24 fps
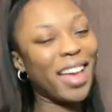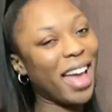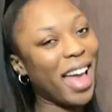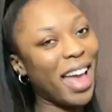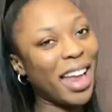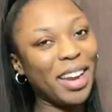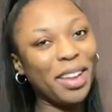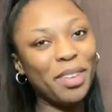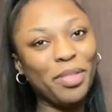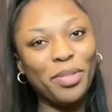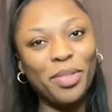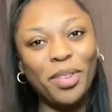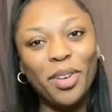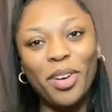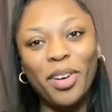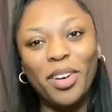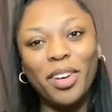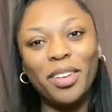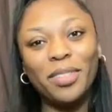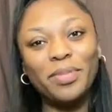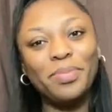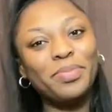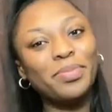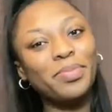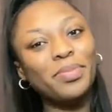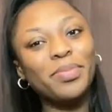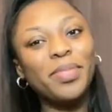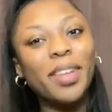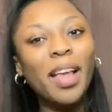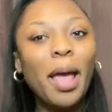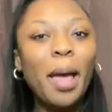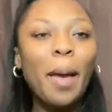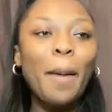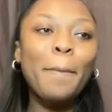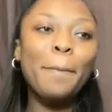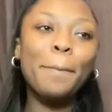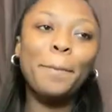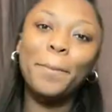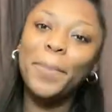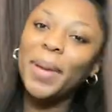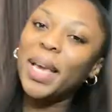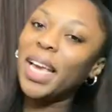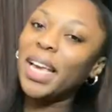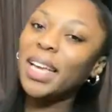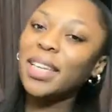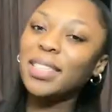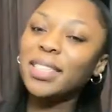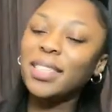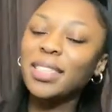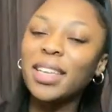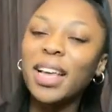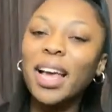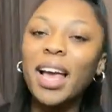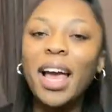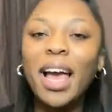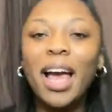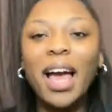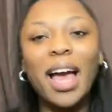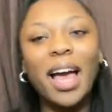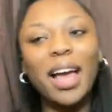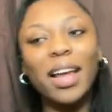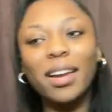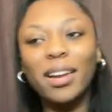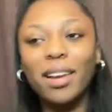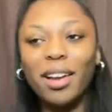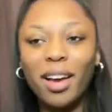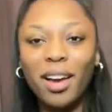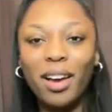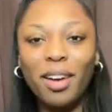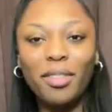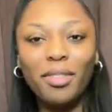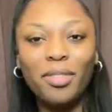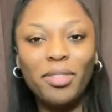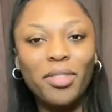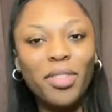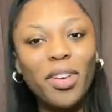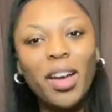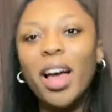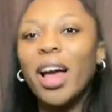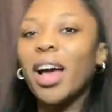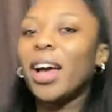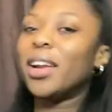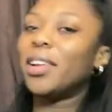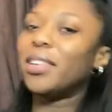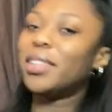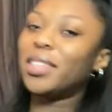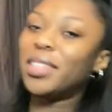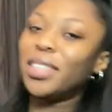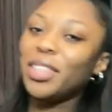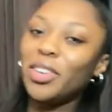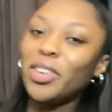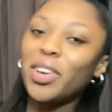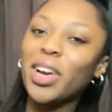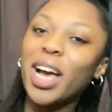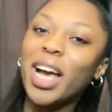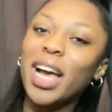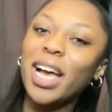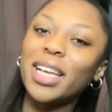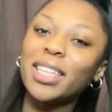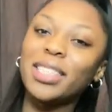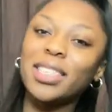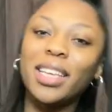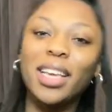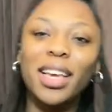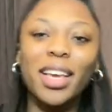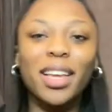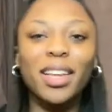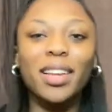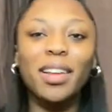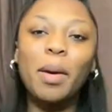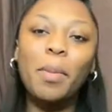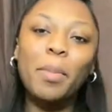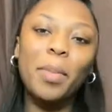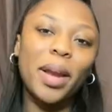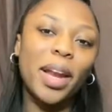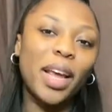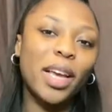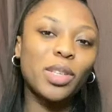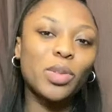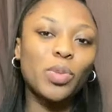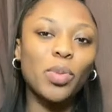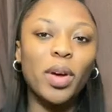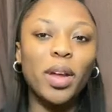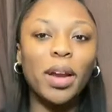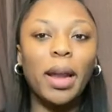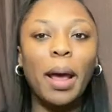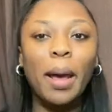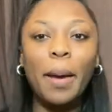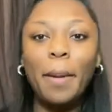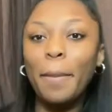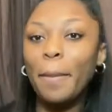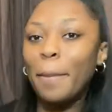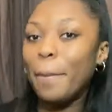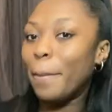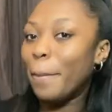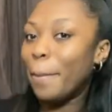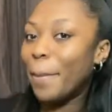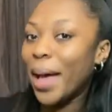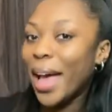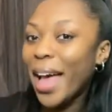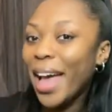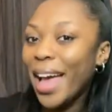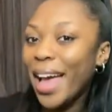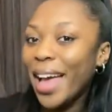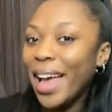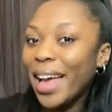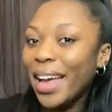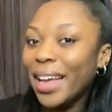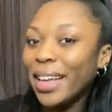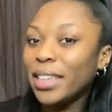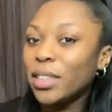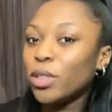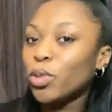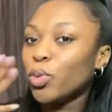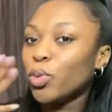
And if not, peace and love. I'll see you guys in my next one. Bye.